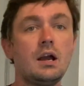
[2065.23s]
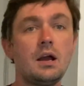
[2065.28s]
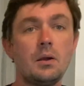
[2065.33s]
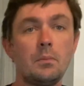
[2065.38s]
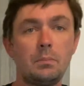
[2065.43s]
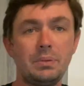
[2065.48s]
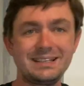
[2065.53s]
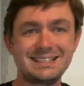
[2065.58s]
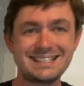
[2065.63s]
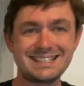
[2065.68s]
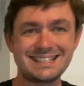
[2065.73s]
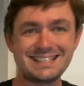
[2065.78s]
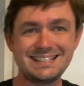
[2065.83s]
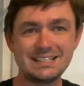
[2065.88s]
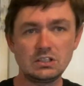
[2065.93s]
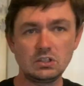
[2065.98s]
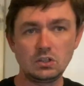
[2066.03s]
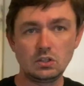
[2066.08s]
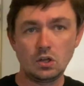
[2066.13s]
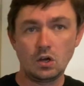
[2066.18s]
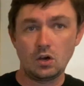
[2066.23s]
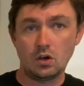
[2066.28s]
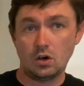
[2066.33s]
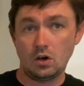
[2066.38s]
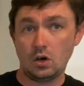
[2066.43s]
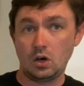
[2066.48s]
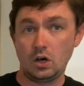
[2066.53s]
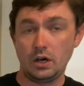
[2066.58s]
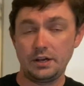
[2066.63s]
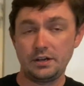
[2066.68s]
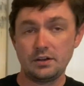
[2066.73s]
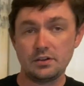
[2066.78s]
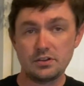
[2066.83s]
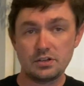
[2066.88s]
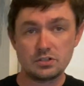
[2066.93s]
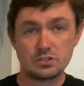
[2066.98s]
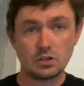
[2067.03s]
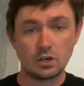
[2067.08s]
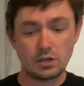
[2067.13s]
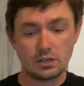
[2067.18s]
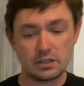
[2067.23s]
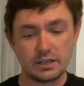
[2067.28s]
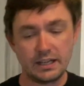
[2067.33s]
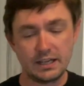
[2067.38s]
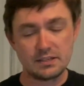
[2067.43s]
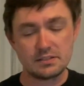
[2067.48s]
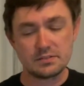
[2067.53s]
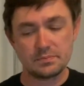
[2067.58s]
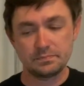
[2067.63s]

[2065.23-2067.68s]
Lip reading: but still on the target.